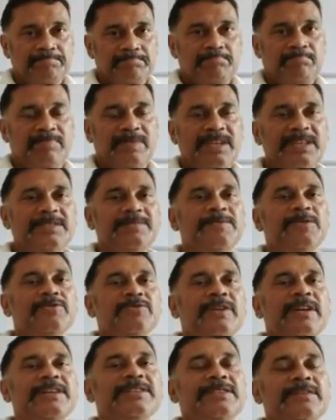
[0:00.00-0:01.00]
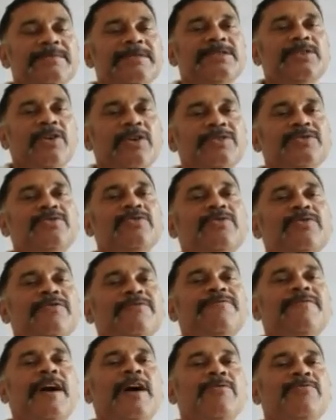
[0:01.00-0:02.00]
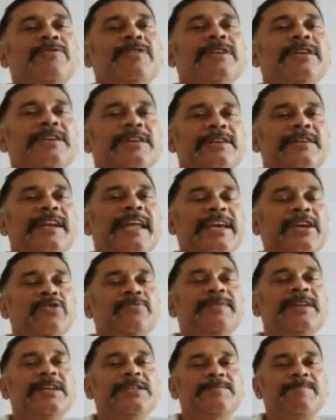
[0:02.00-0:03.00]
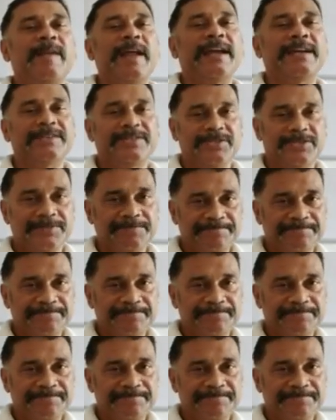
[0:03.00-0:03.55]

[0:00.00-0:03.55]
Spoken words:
This mutualism is also found in leguminous plants.